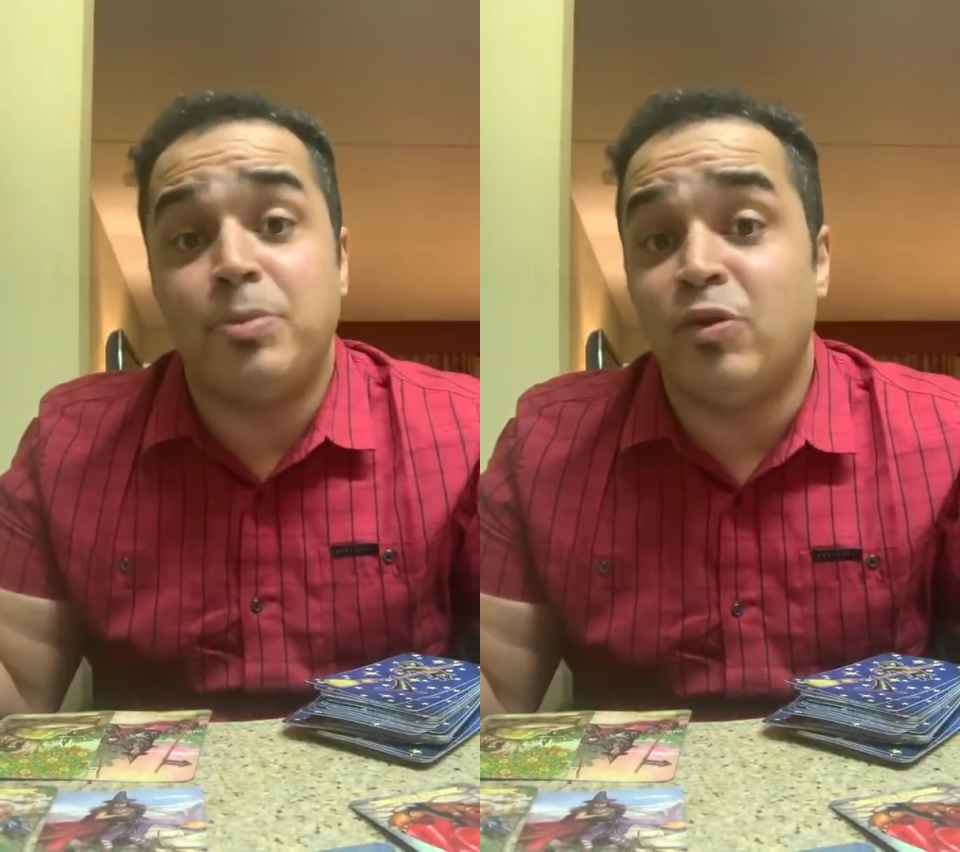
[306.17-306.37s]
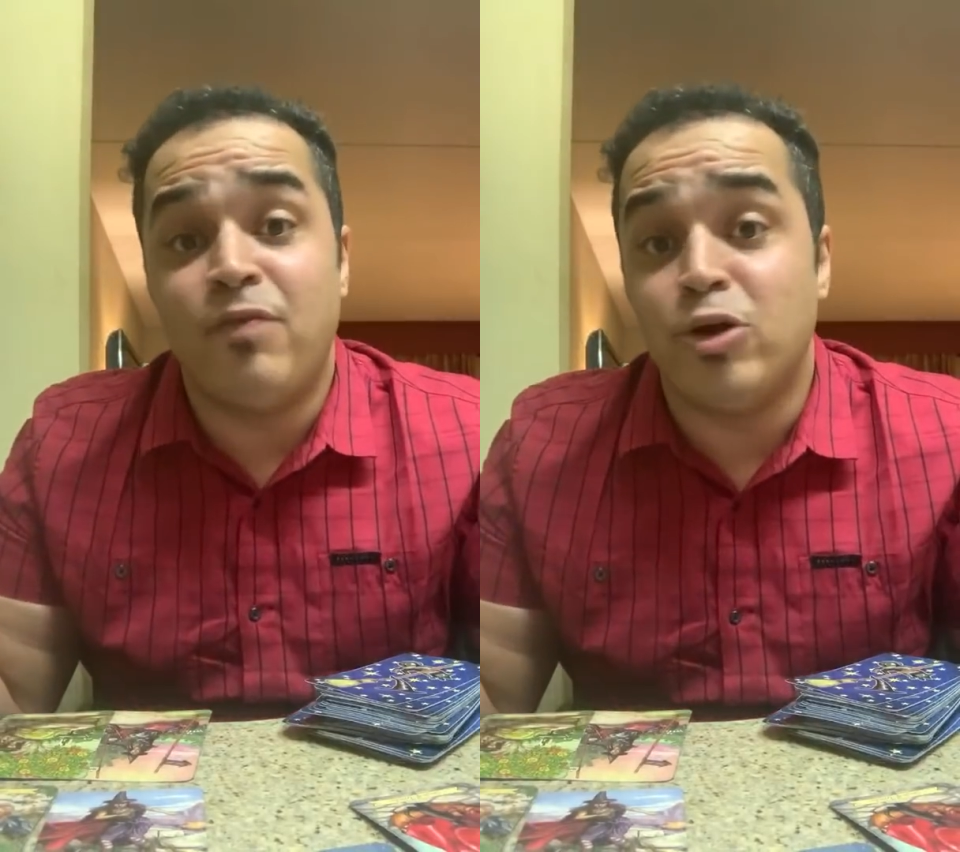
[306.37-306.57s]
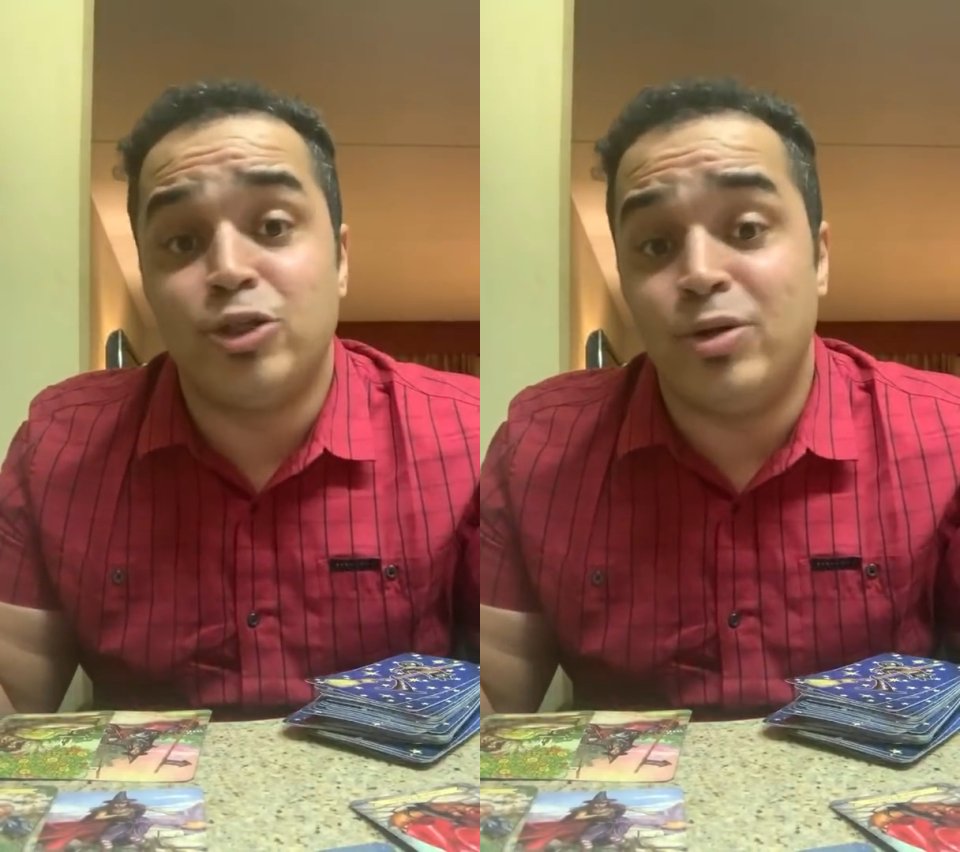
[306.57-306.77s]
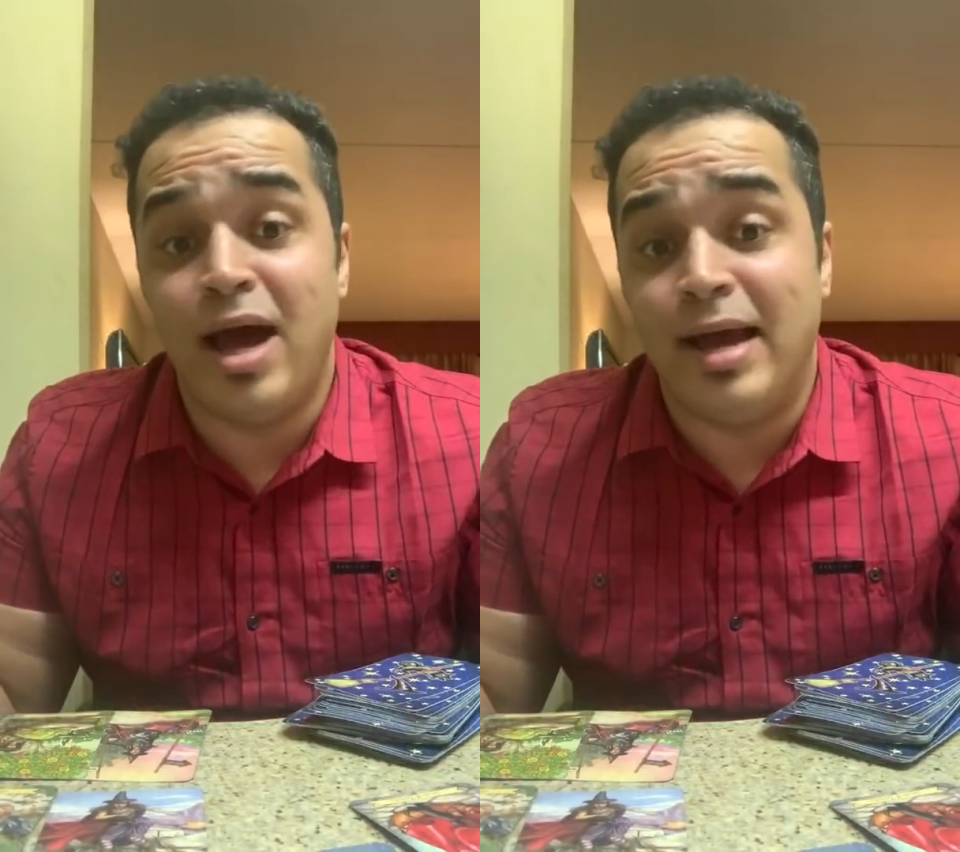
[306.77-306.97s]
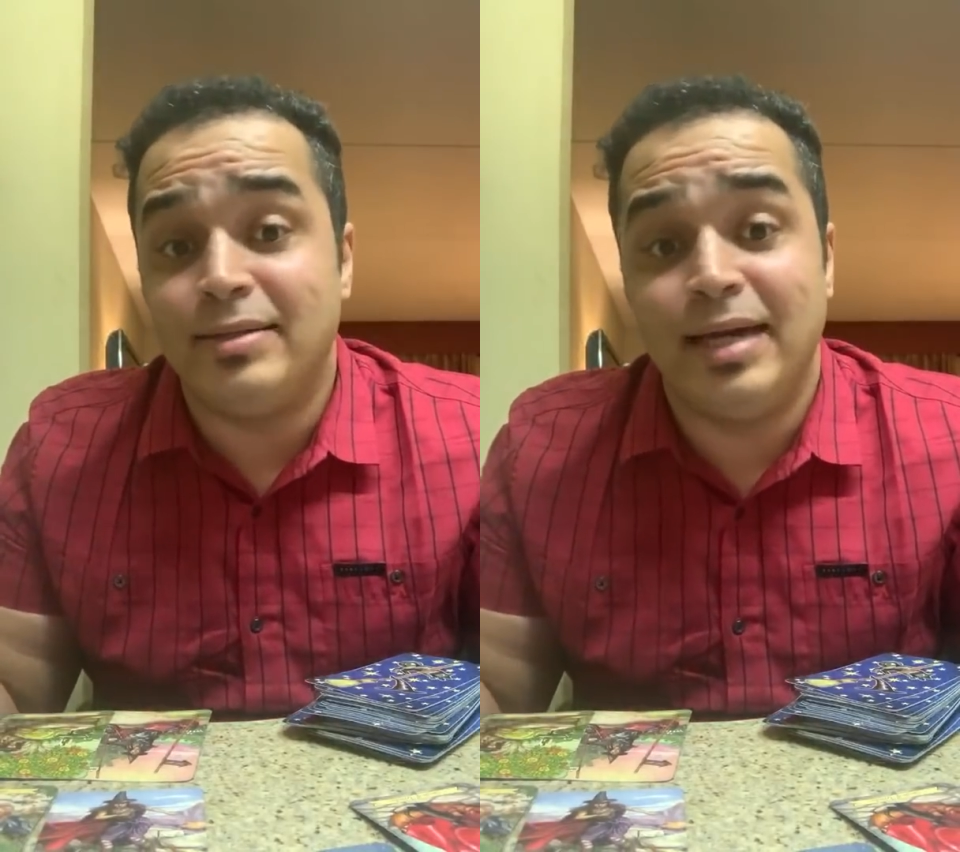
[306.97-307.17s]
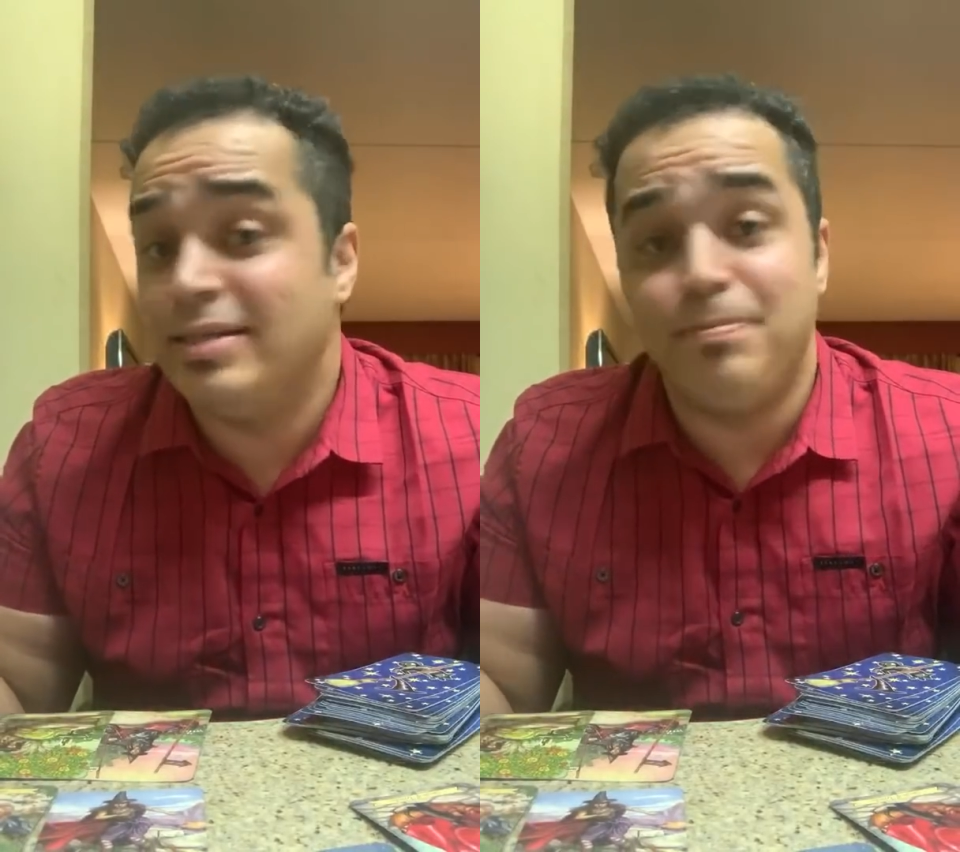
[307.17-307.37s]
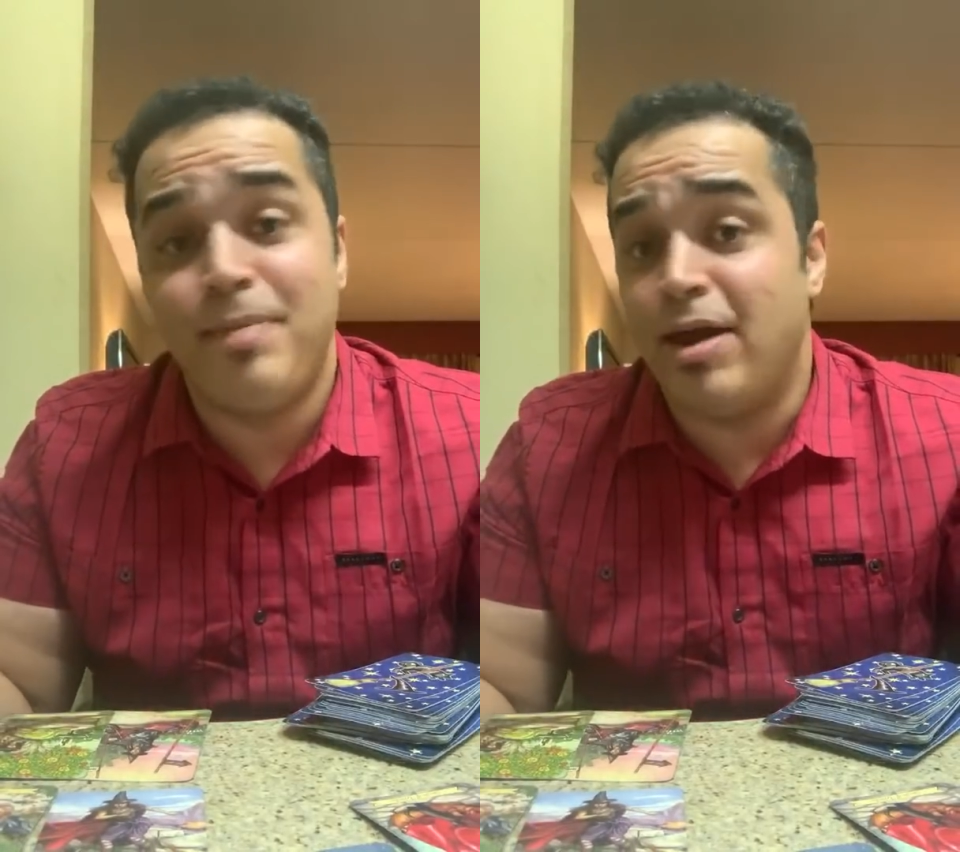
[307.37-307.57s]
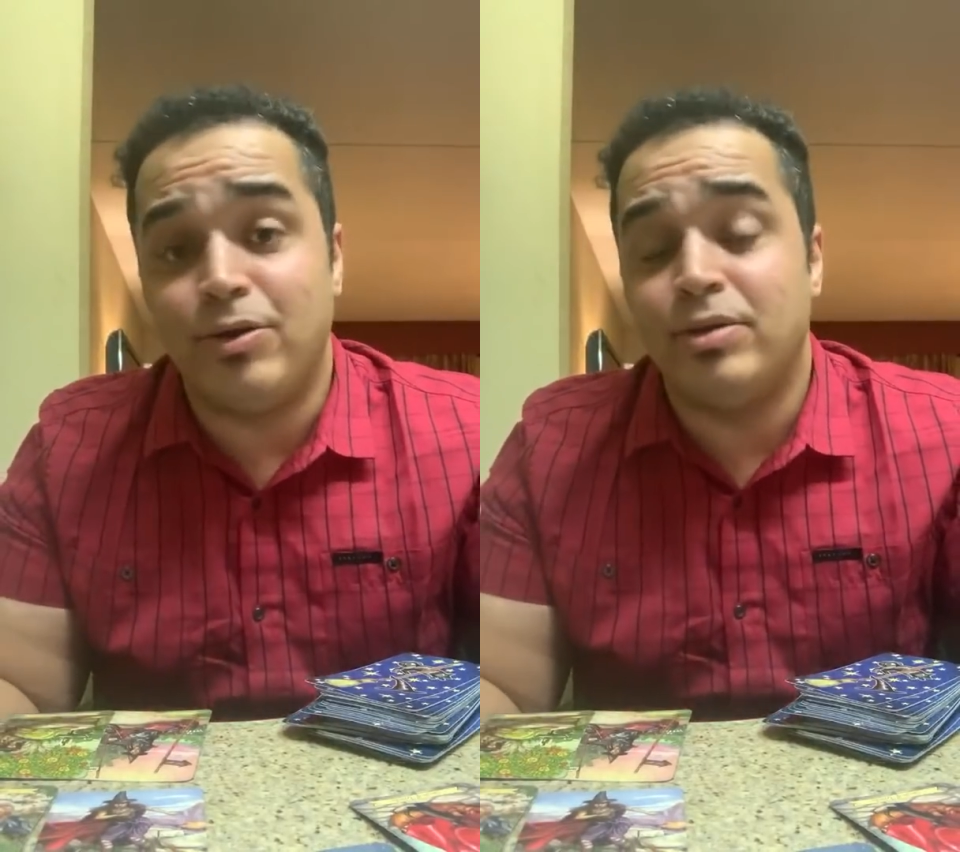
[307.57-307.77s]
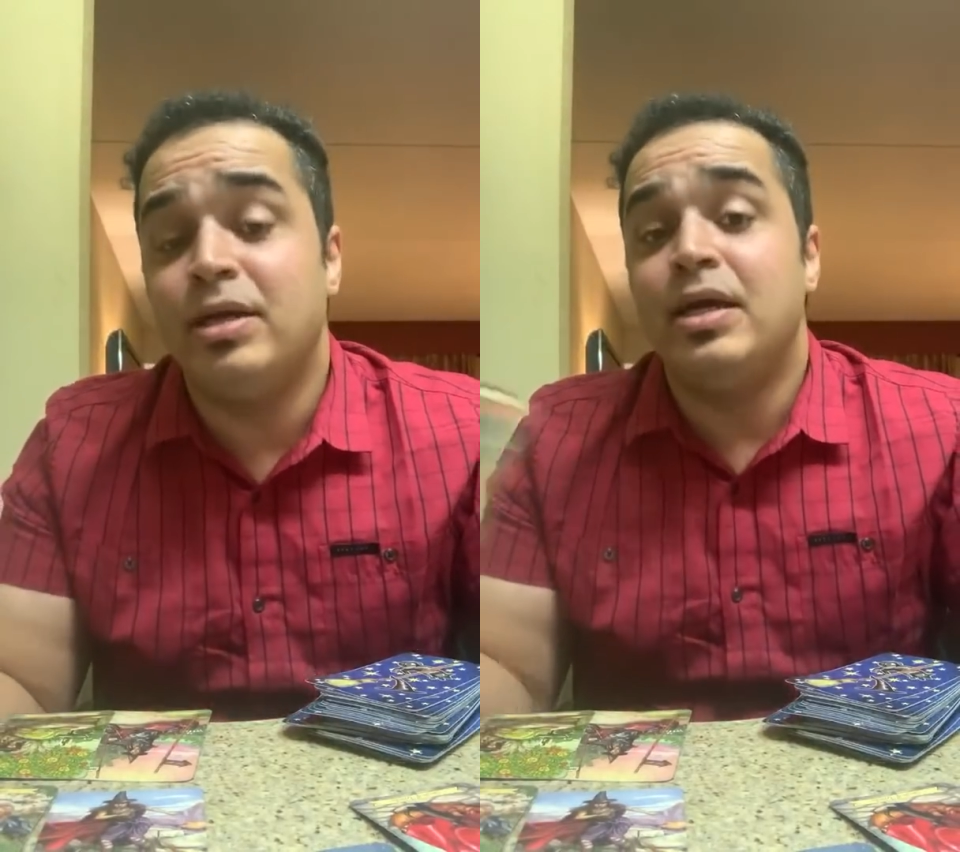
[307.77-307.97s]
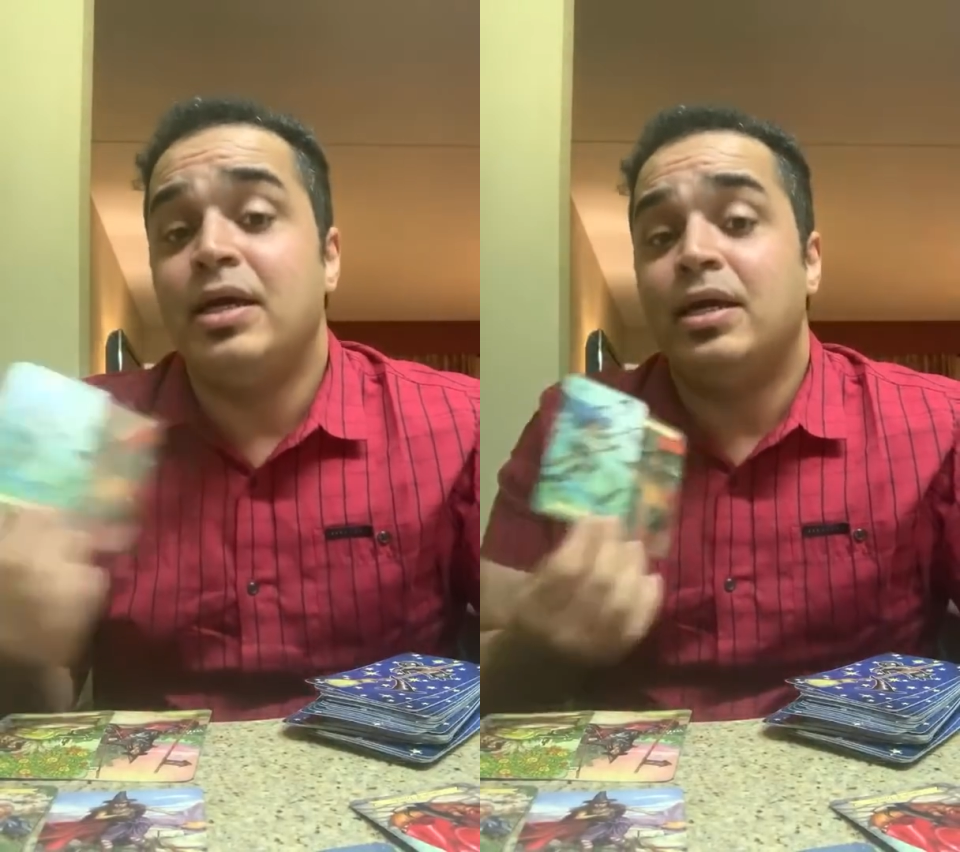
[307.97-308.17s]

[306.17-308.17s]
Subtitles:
Cups reverse or not. It doesn't matter.